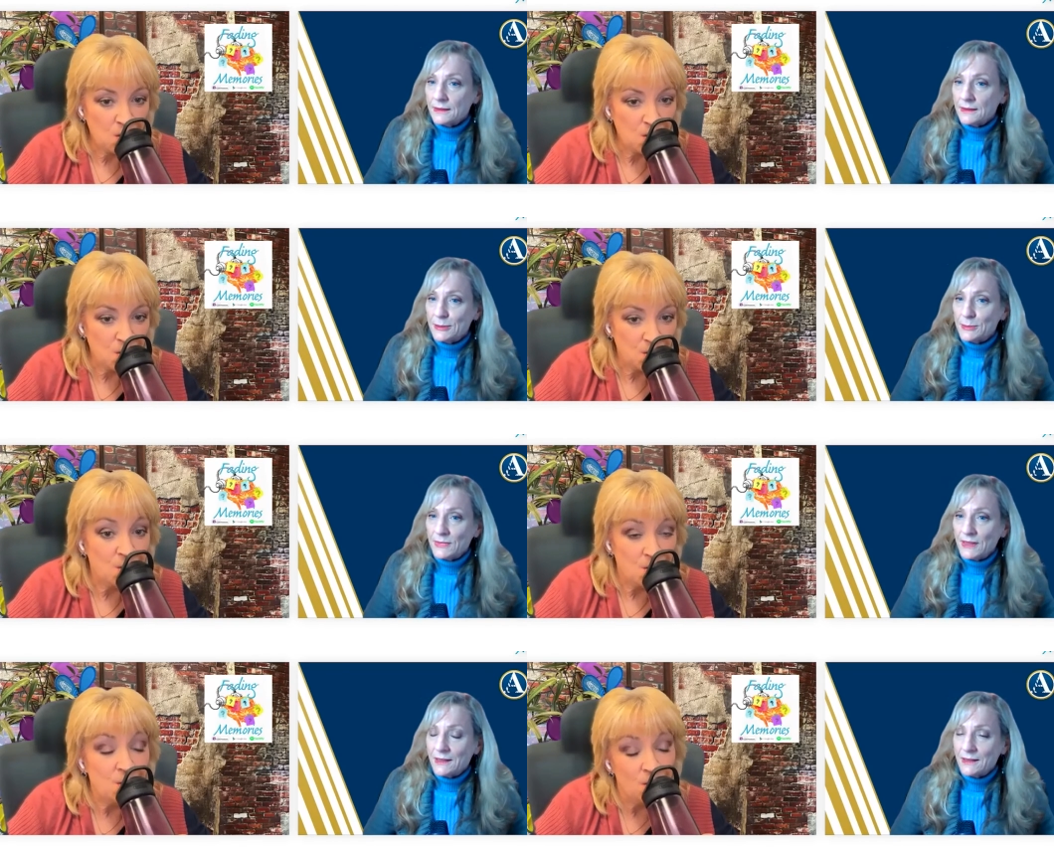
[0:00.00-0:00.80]

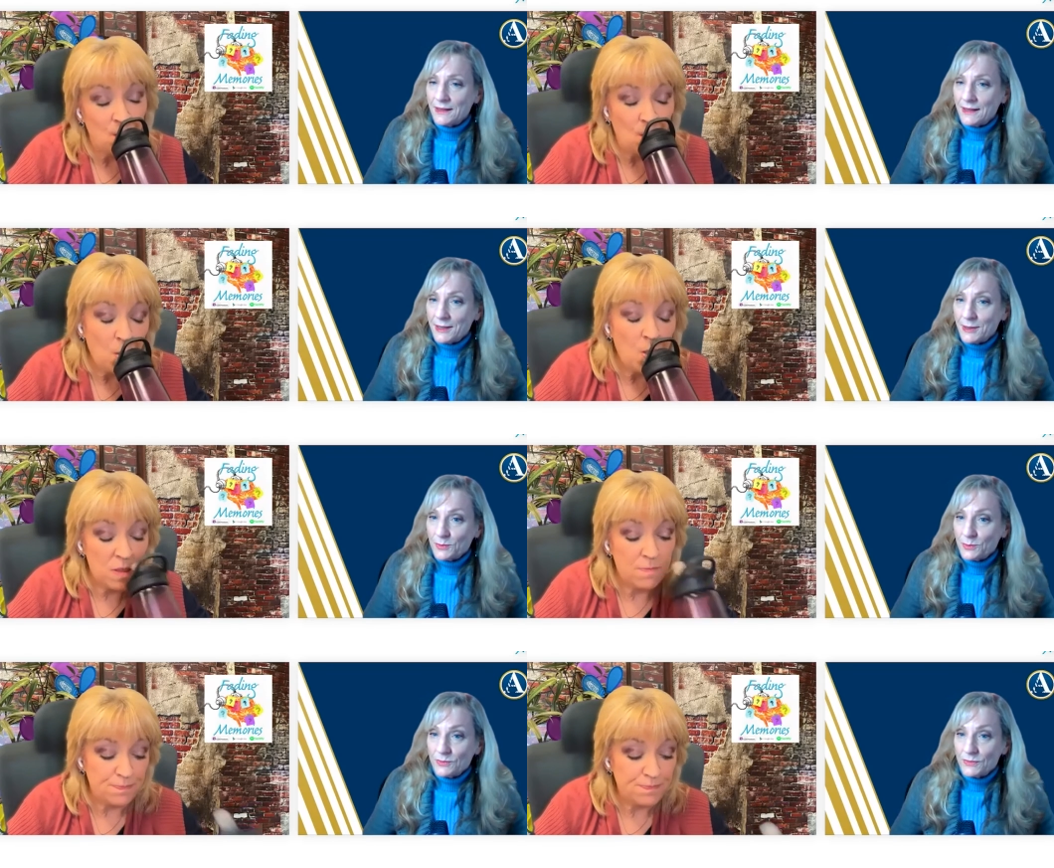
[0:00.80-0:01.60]
Speaker 1: Um,
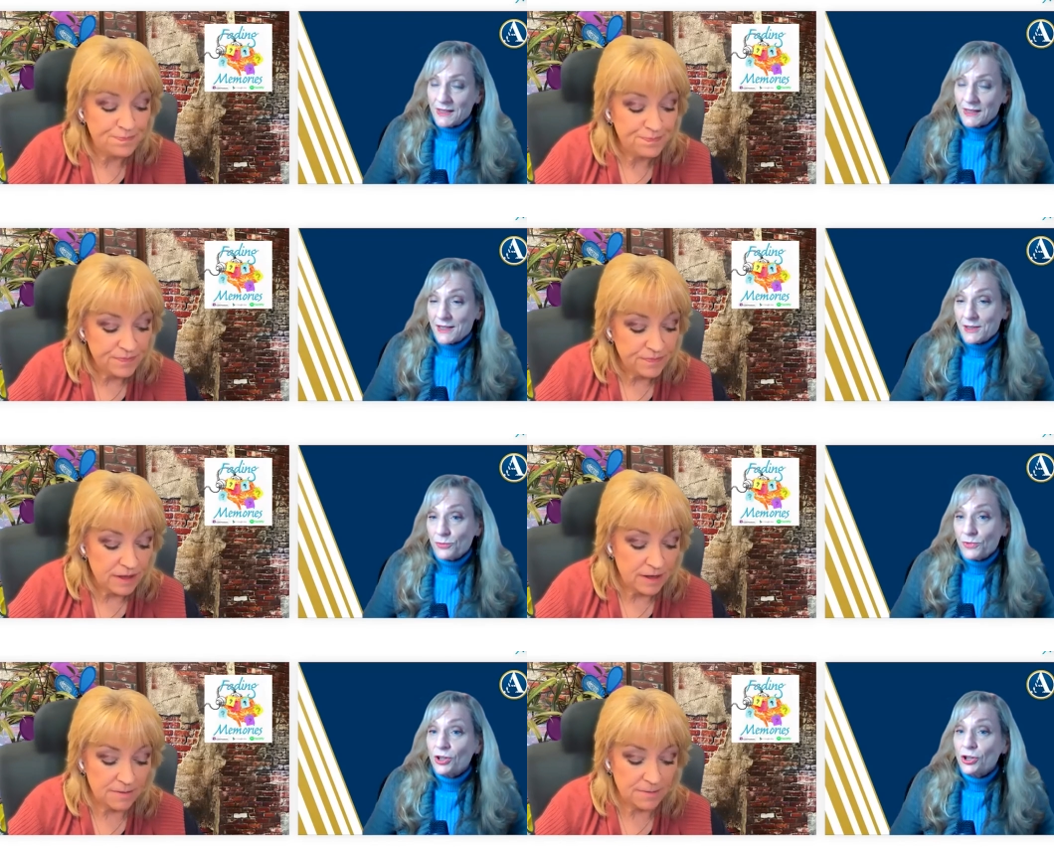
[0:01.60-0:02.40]
I'm
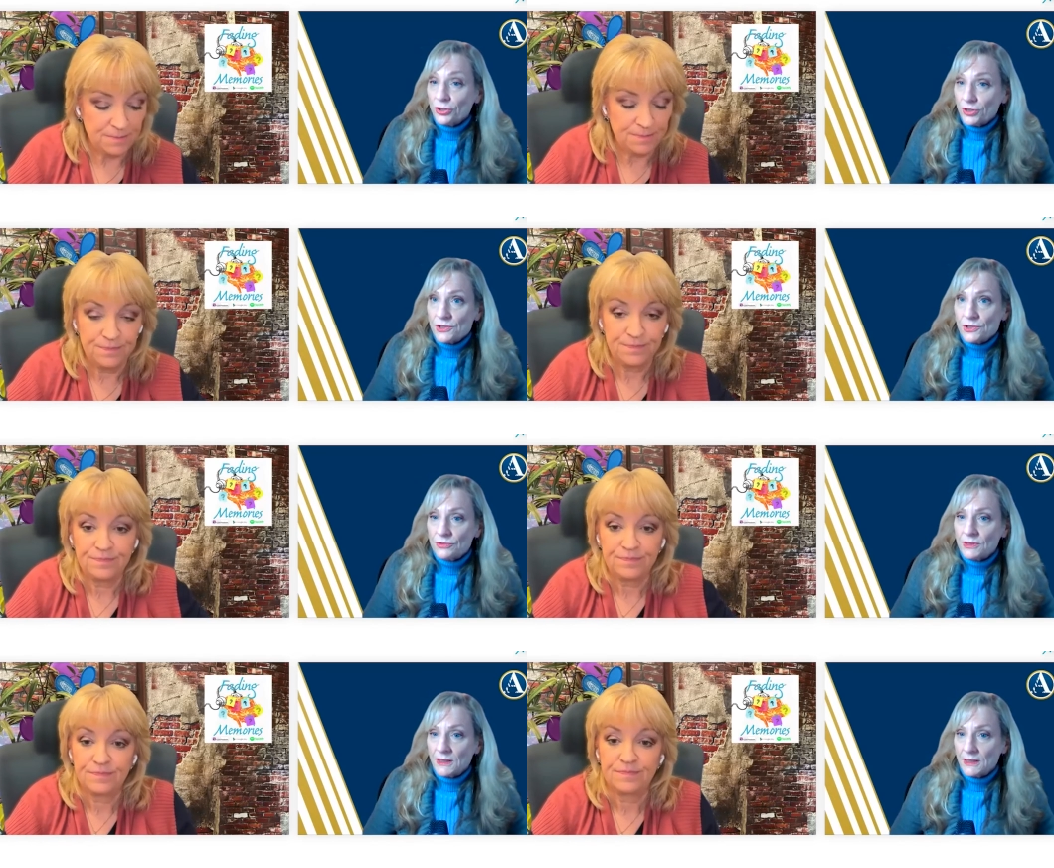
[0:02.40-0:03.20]
I encourage
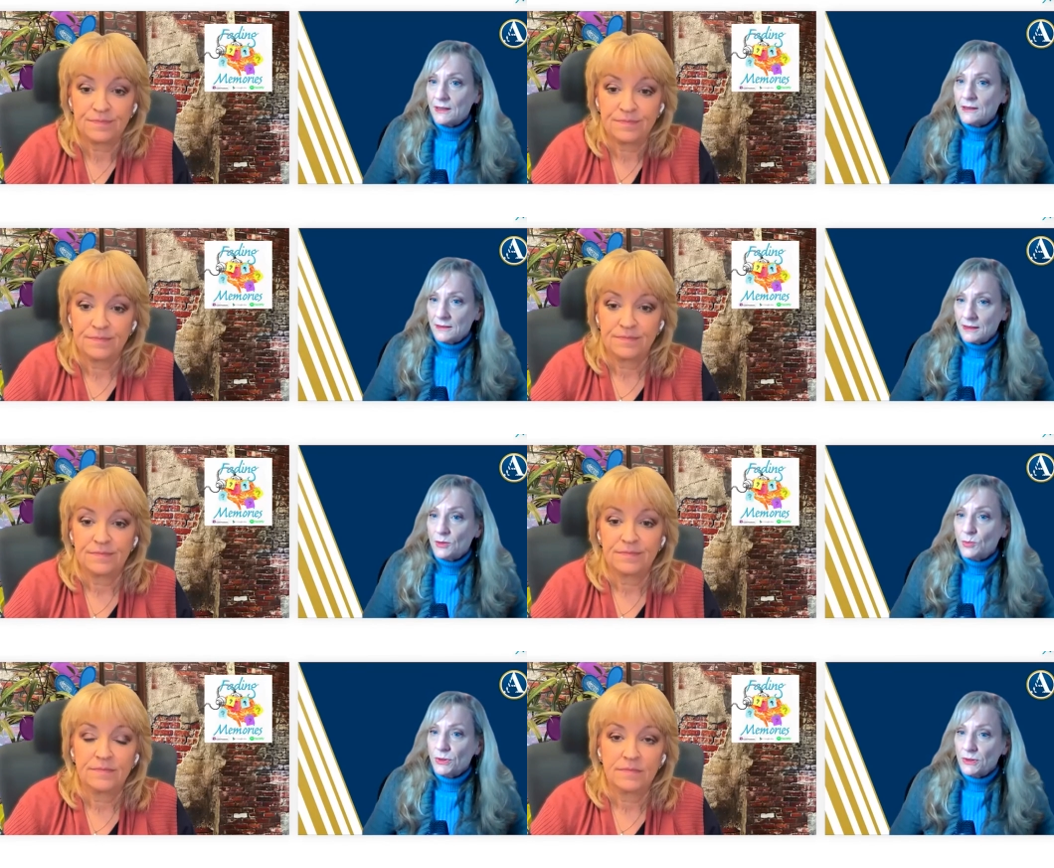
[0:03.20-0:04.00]
you to get
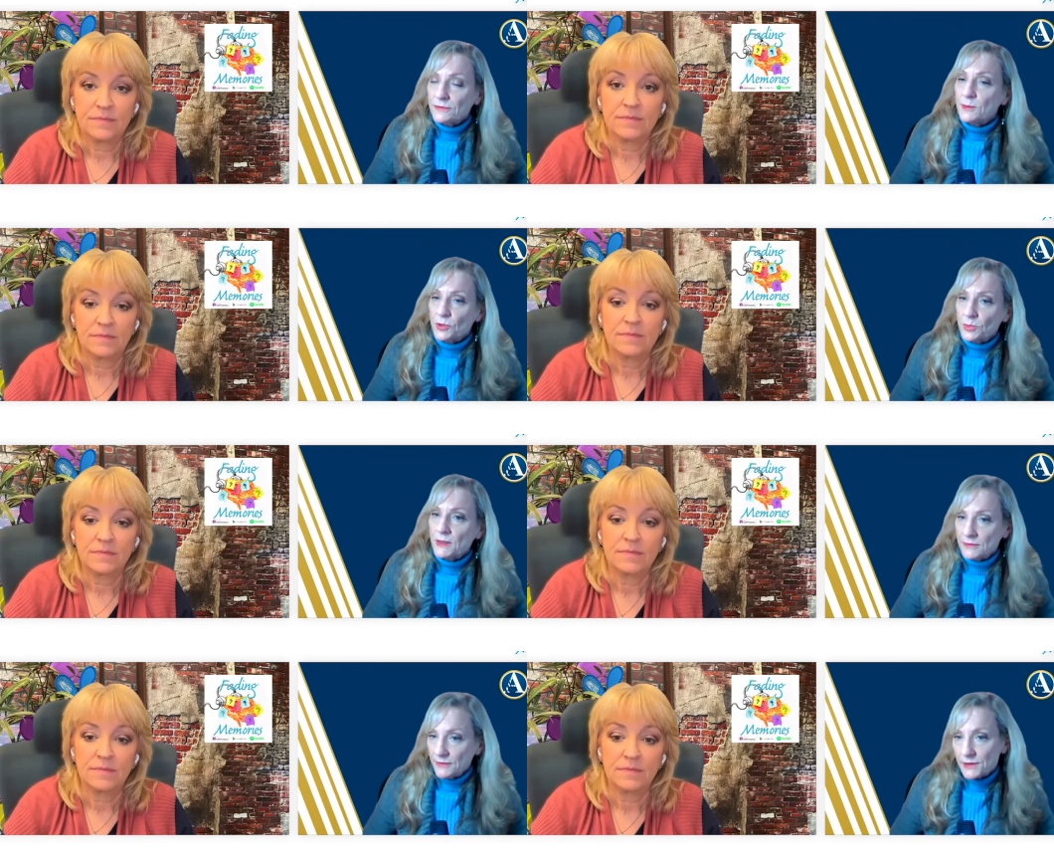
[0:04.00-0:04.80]
input from your
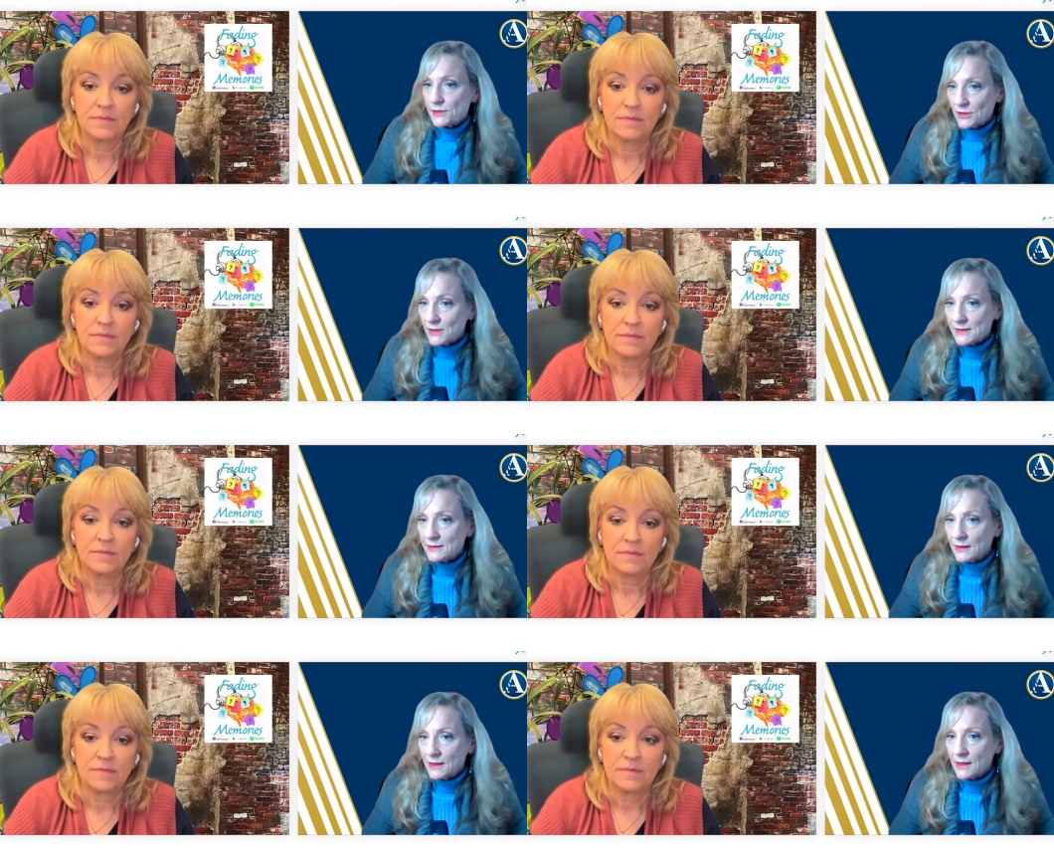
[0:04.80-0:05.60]

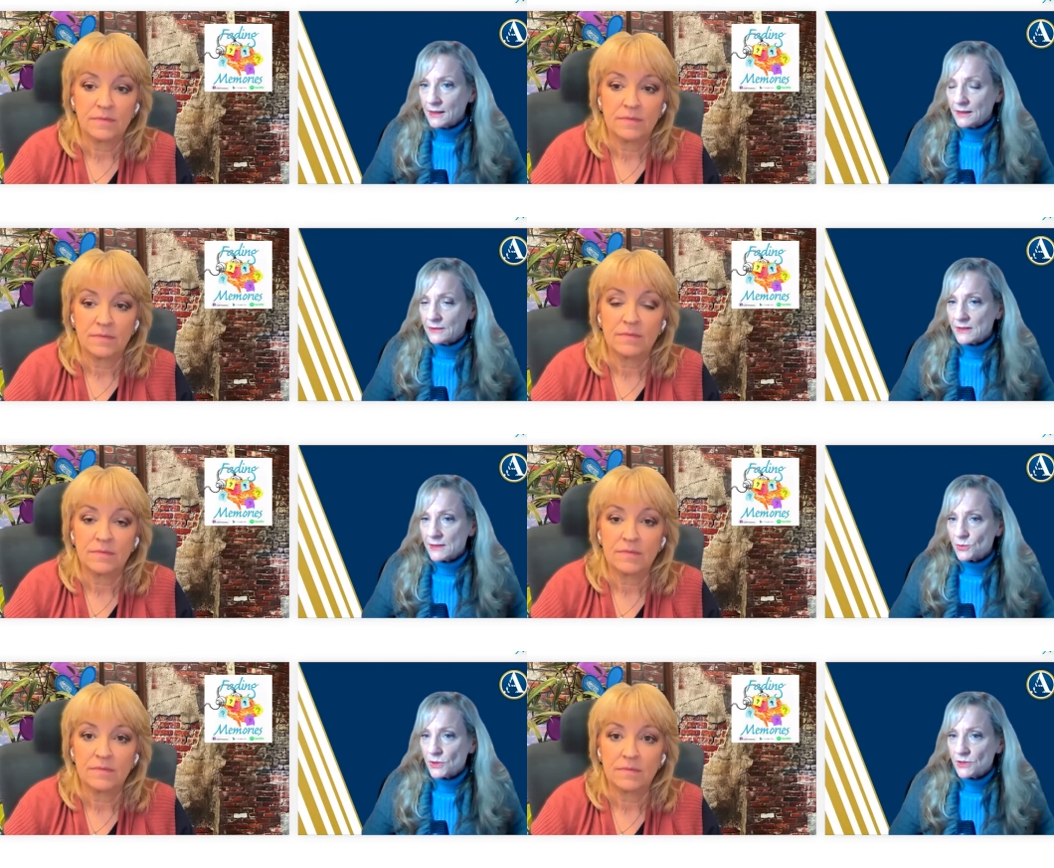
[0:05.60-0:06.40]
beneficiaries in that kind of a
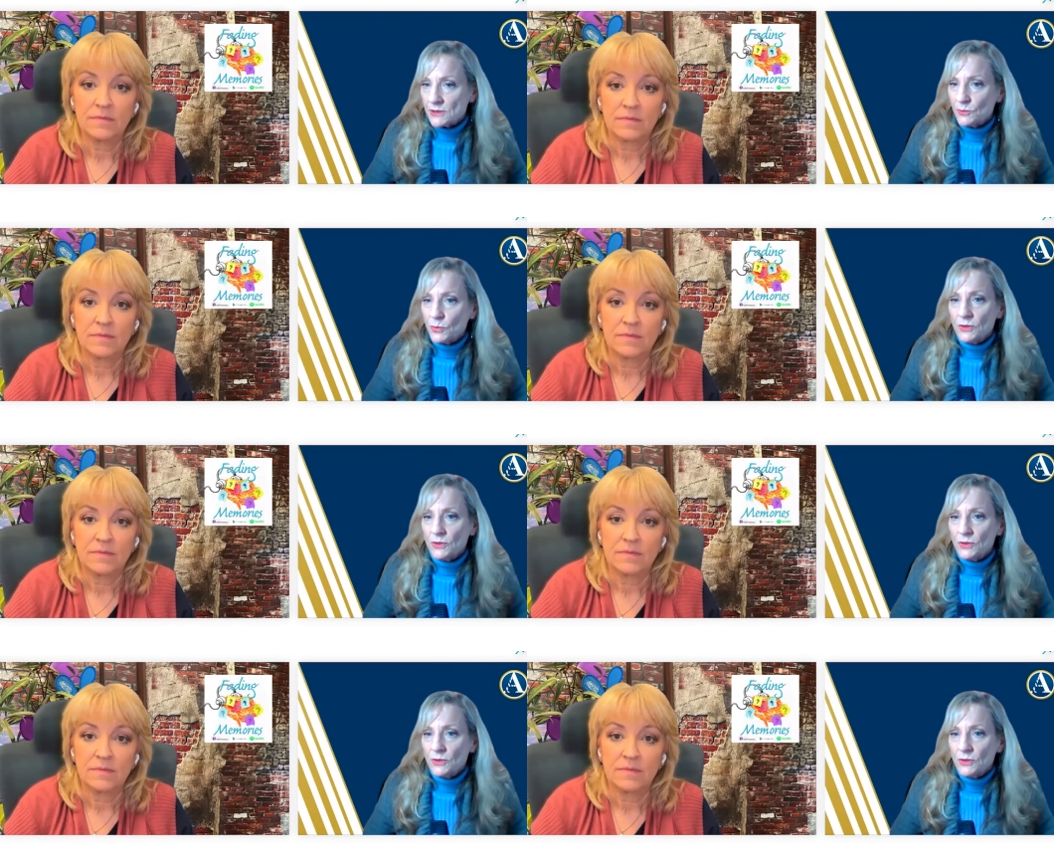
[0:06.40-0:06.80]
situation, and